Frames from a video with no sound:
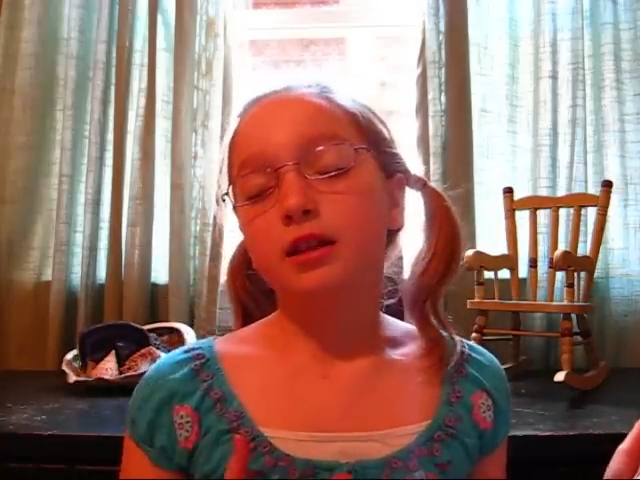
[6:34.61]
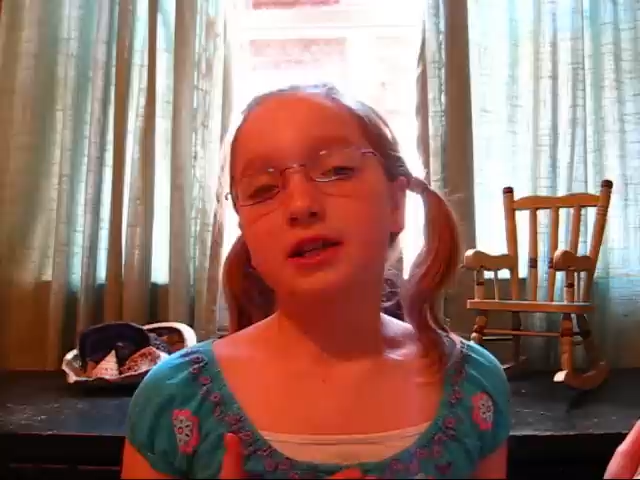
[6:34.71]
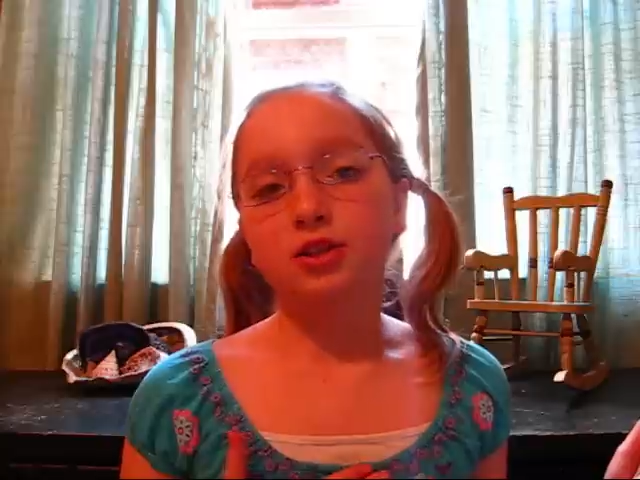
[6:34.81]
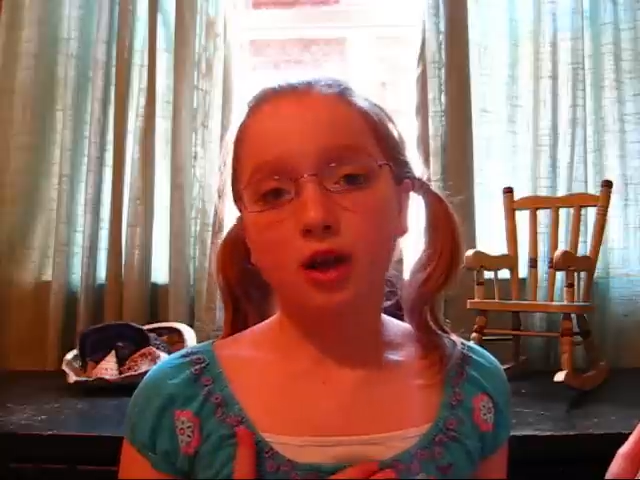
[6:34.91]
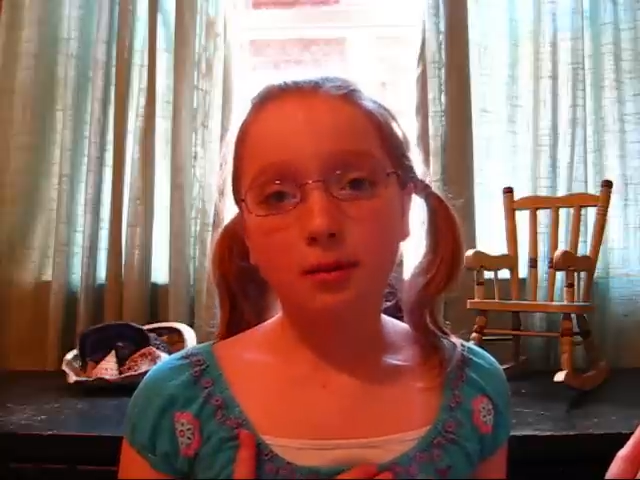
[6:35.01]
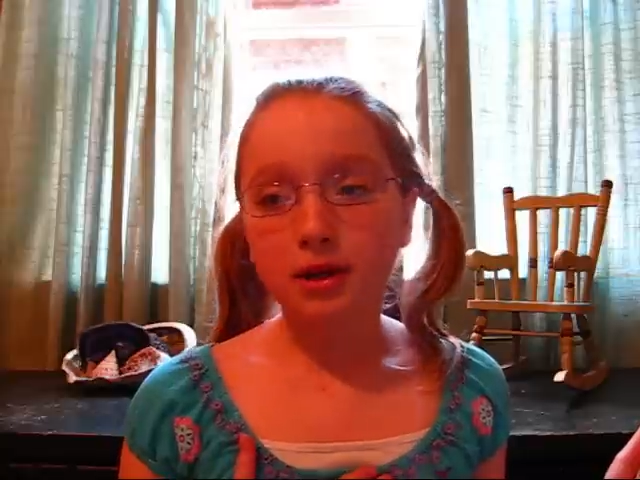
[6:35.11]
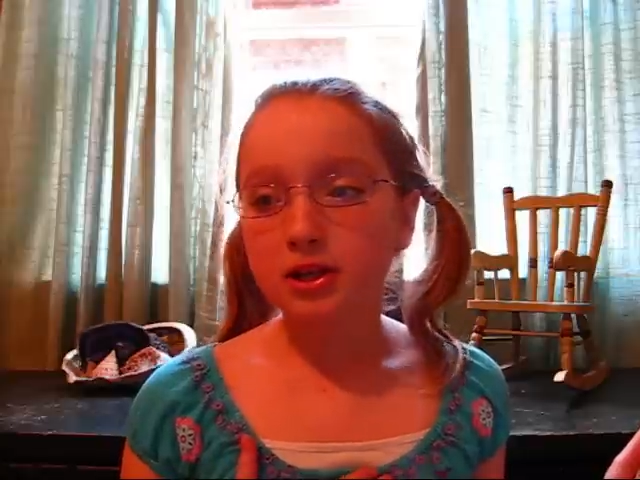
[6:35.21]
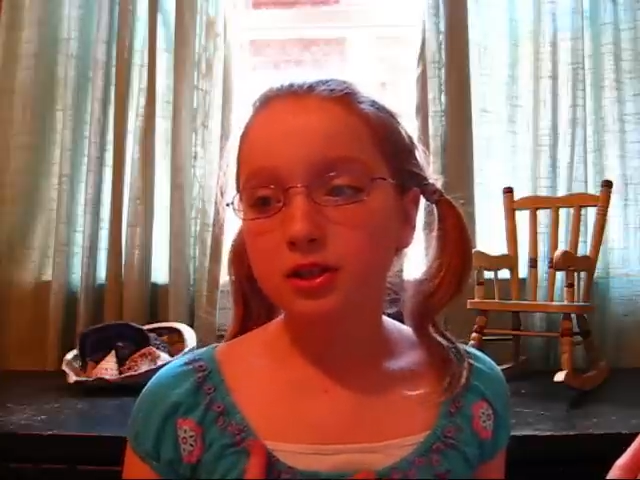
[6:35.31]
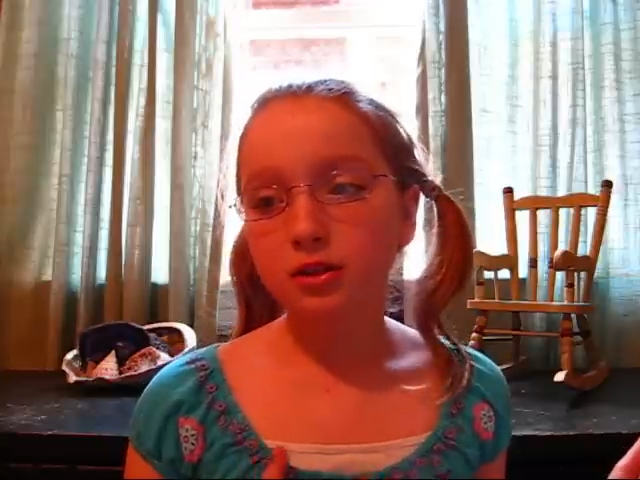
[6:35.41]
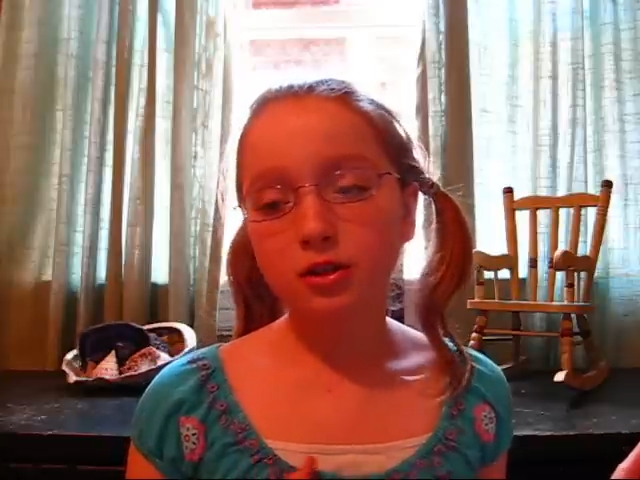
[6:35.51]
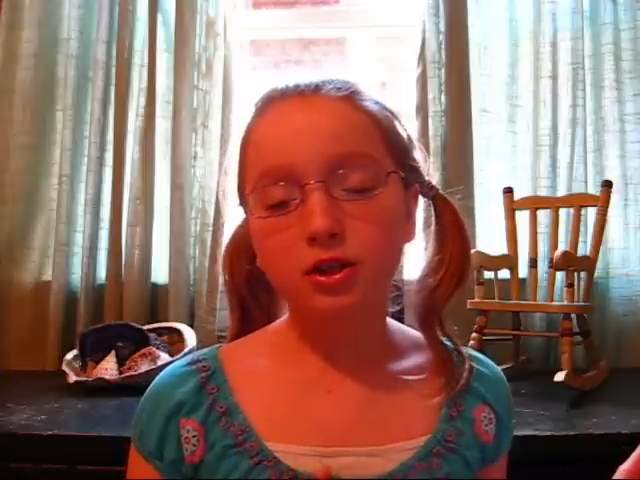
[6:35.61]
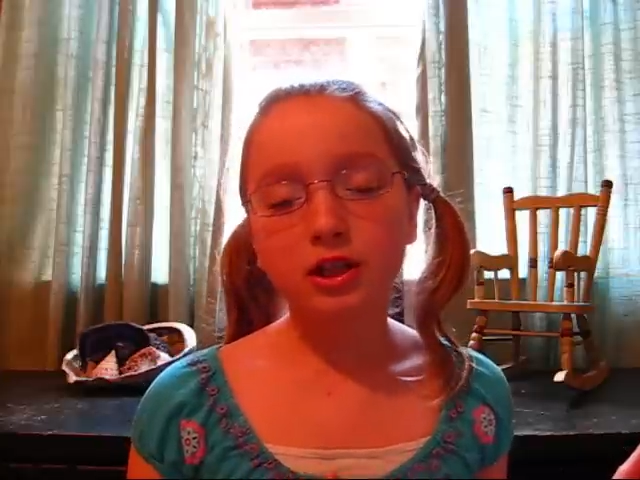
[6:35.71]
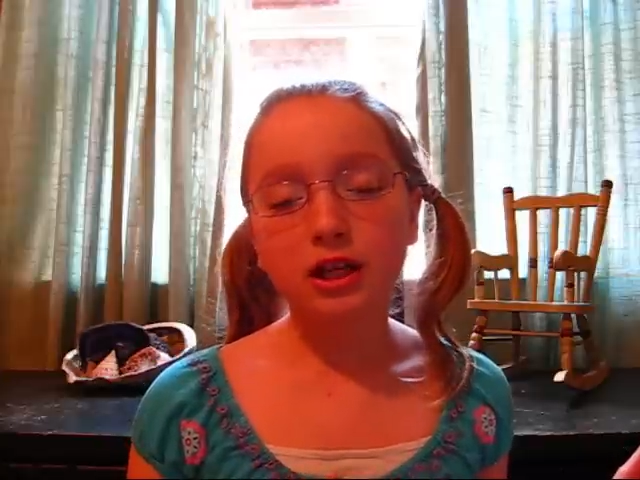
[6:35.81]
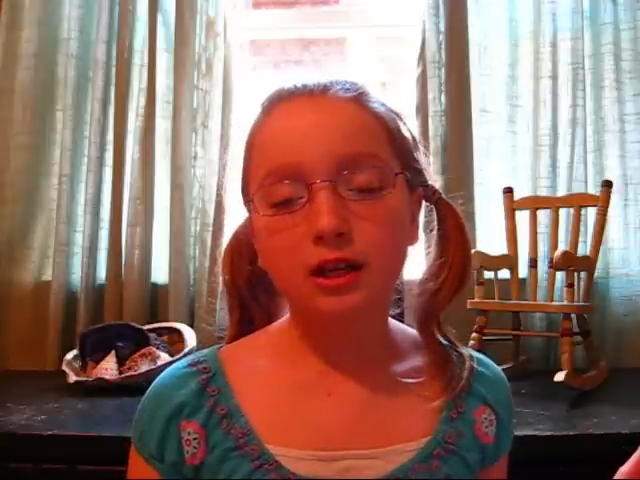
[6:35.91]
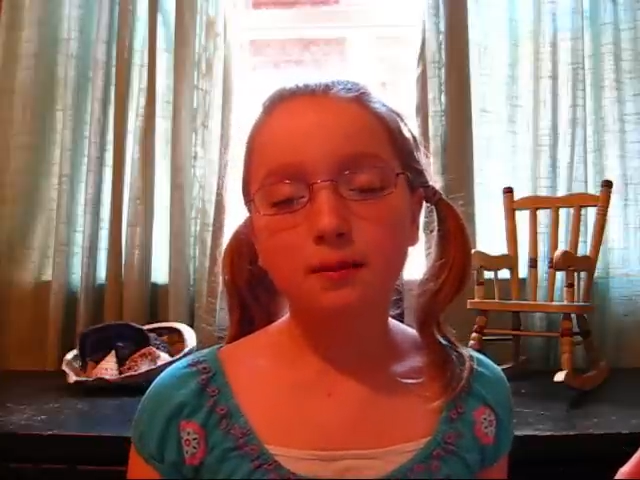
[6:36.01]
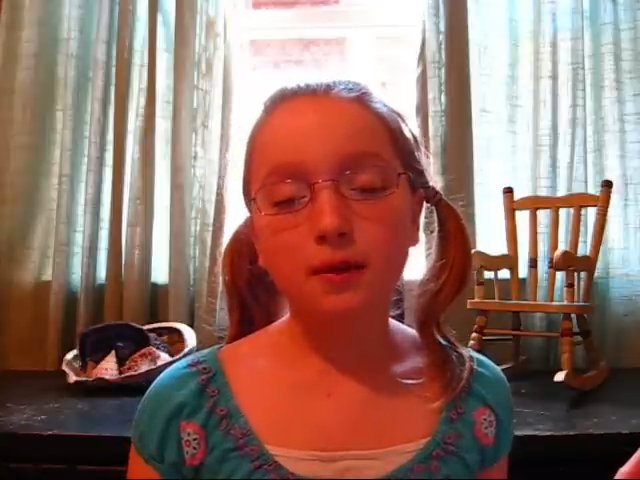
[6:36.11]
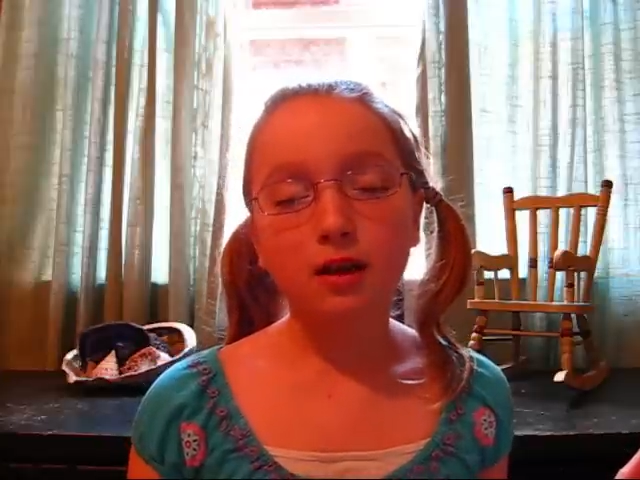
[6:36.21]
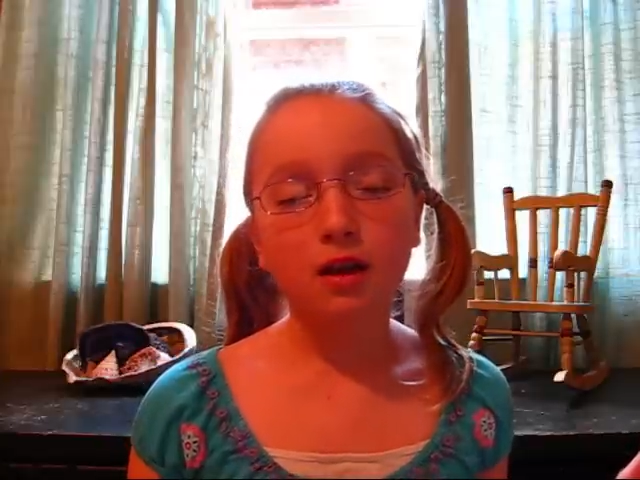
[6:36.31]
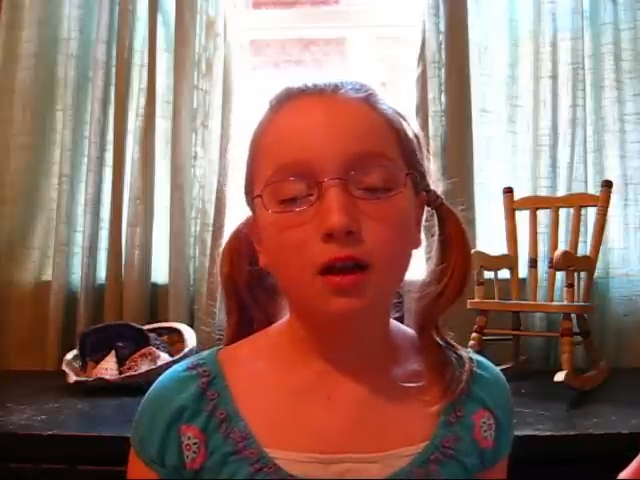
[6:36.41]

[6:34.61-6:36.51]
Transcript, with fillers: like strawberries and cream.